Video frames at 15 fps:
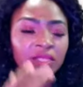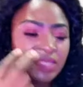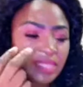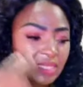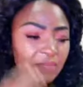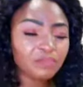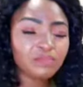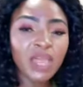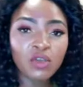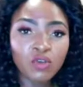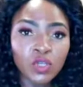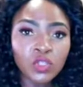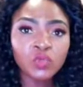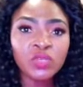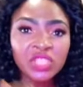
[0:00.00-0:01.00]
The
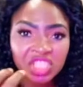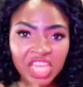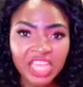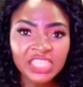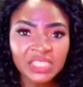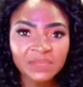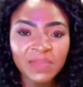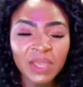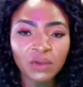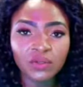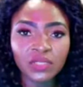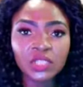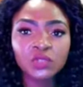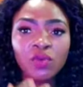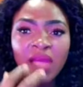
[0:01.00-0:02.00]
kwekus will change
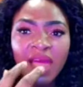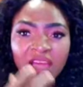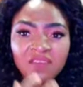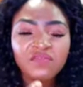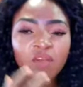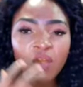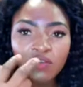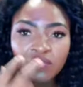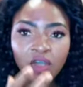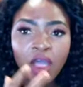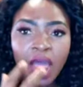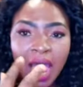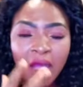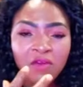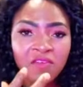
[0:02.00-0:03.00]
smell. It will have
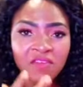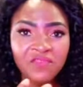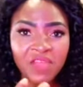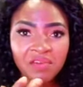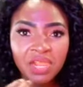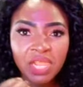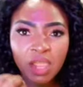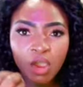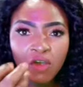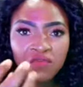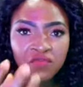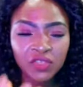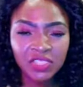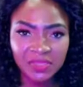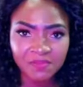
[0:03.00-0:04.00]
a very
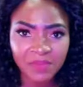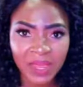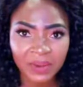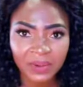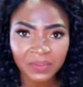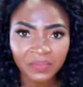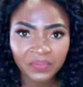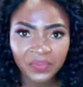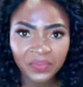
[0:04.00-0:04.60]
awful smell.